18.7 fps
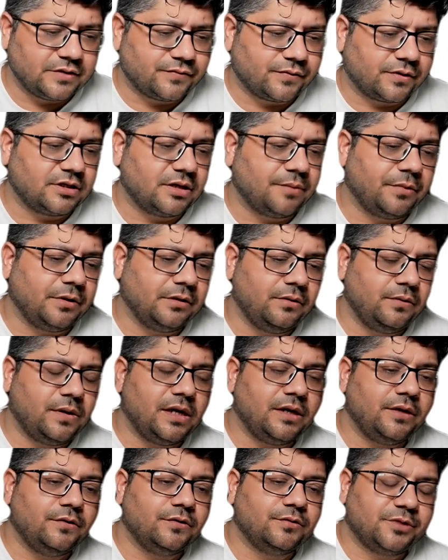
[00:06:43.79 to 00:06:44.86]
For example, you
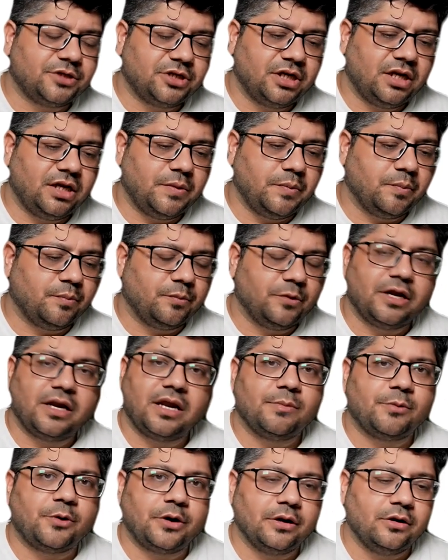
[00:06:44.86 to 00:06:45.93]
can use machine learning
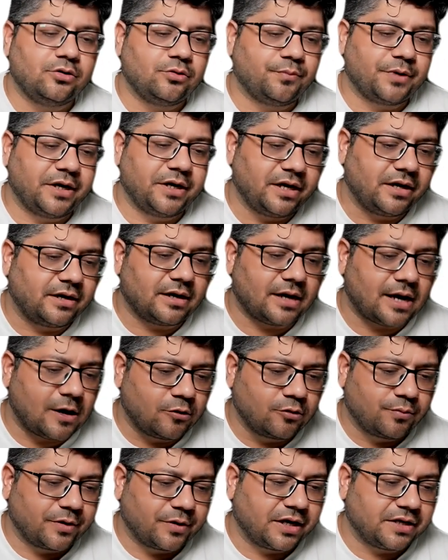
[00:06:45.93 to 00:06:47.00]
model to predict
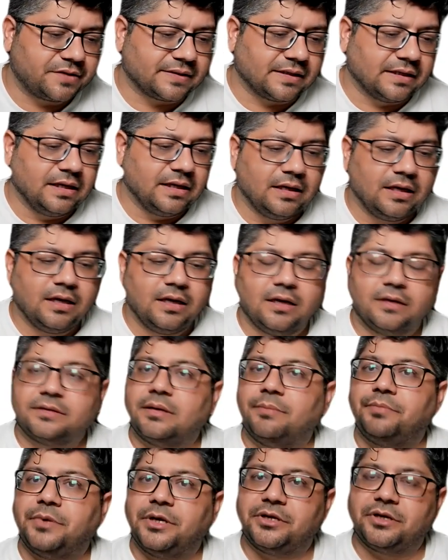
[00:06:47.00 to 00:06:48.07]
outbreaks,
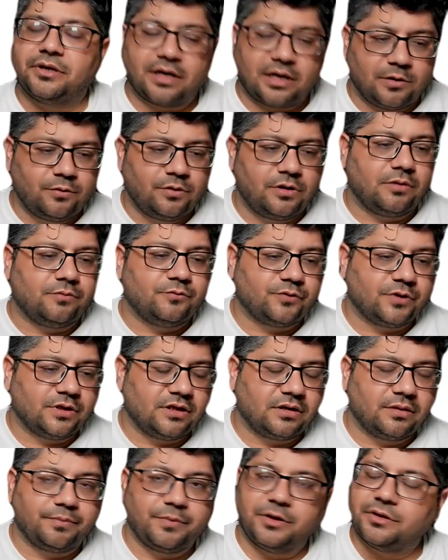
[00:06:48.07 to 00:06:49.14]
some patient outcomes, whether
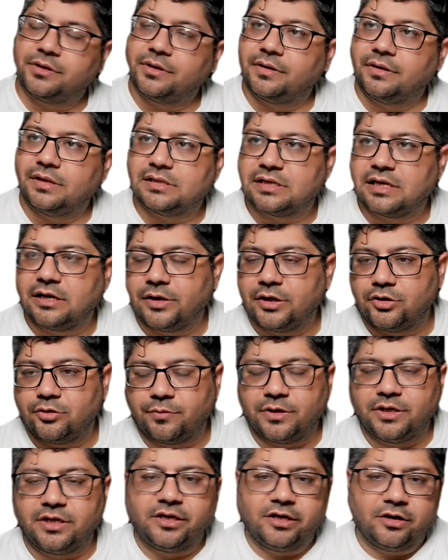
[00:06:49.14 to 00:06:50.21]
the patient is going to
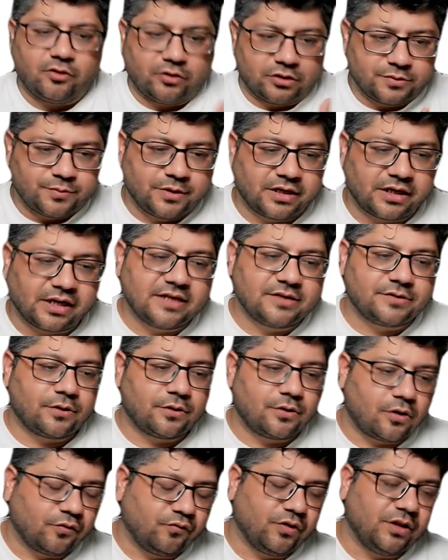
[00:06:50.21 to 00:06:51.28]
be rehospitalized or
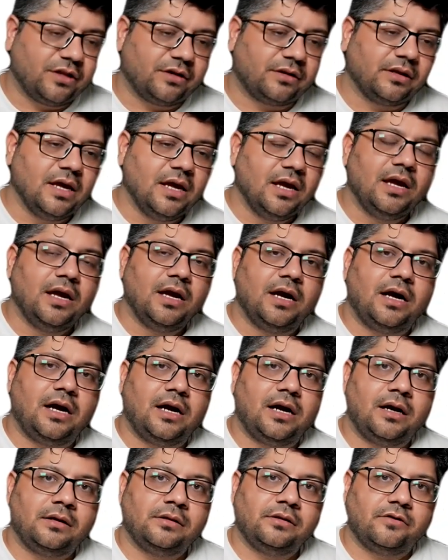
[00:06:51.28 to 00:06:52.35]
not, whether
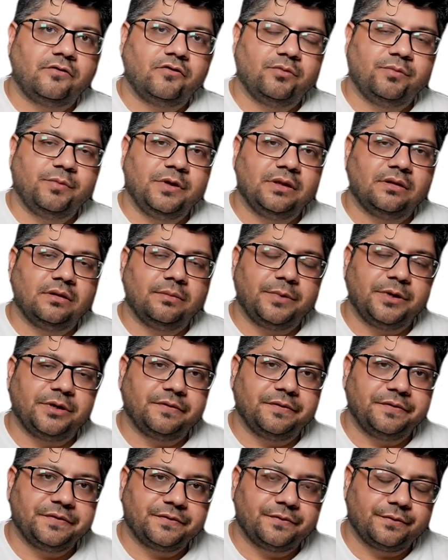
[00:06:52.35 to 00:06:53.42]
the
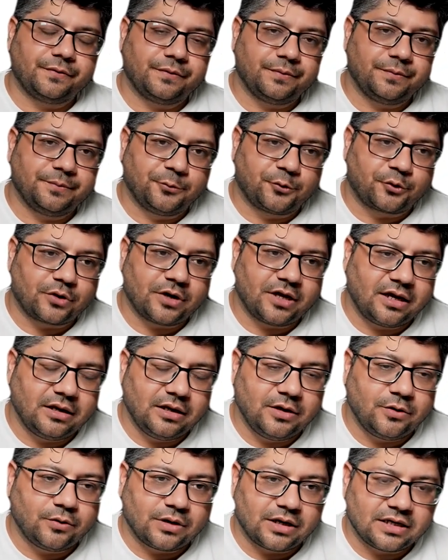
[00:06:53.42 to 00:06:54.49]
patient is more
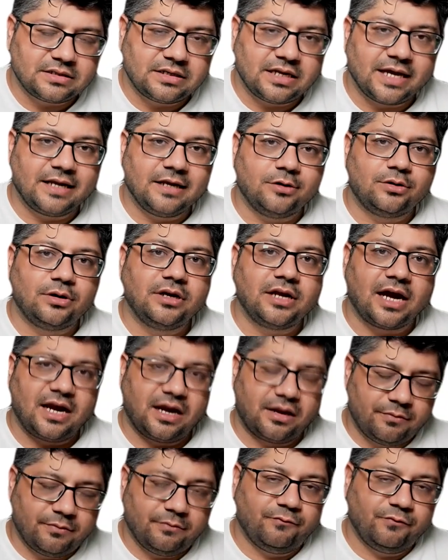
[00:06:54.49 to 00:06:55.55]
likely or less likely to
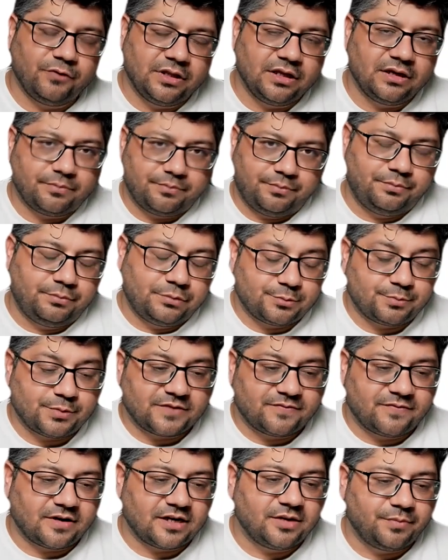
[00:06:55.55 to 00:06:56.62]
die within a
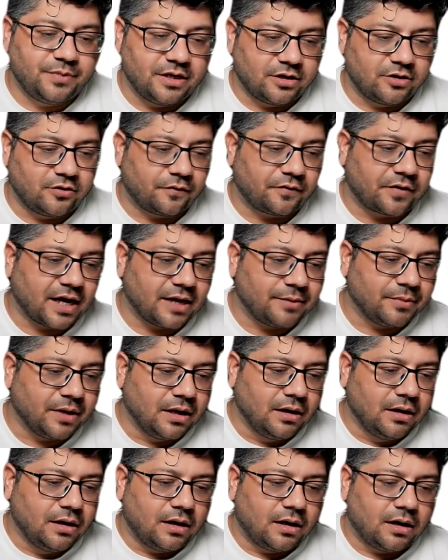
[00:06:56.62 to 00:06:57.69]
specified period of time,
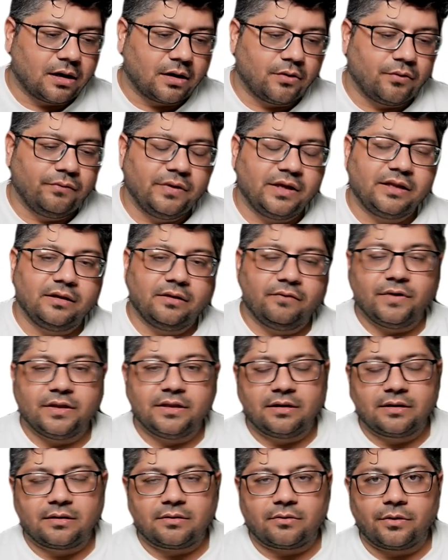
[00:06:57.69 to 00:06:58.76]

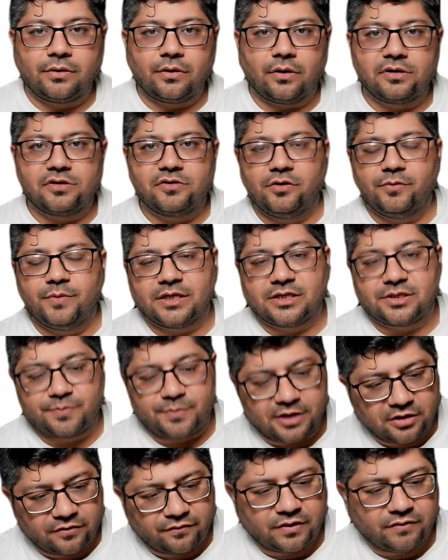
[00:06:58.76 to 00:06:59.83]
whether or not there will be a
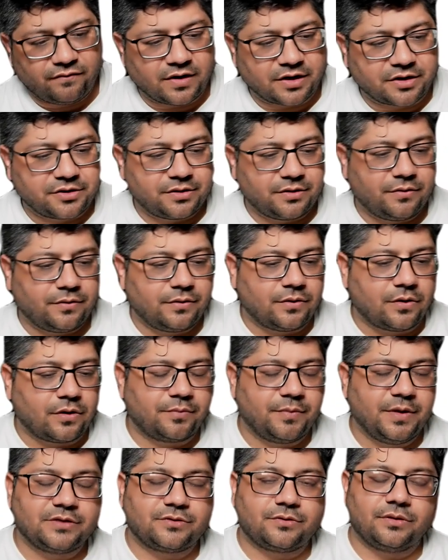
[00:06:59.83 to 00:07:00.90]
spread of infection or not
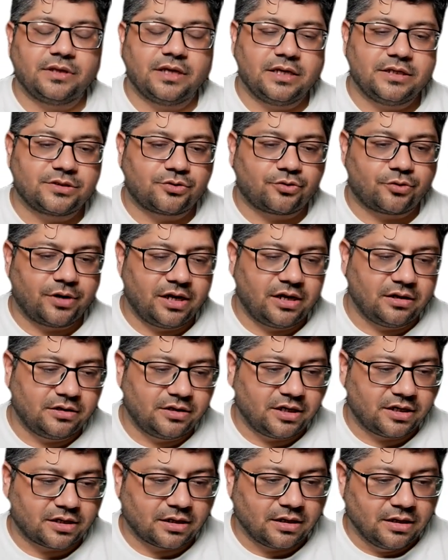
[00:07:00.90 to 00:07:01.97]
based on the historical
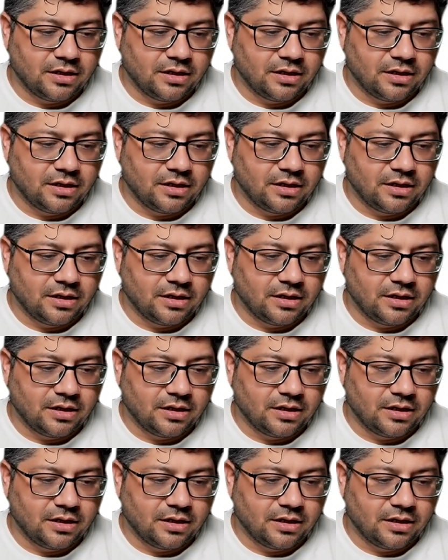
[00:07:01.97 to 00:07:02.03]
data.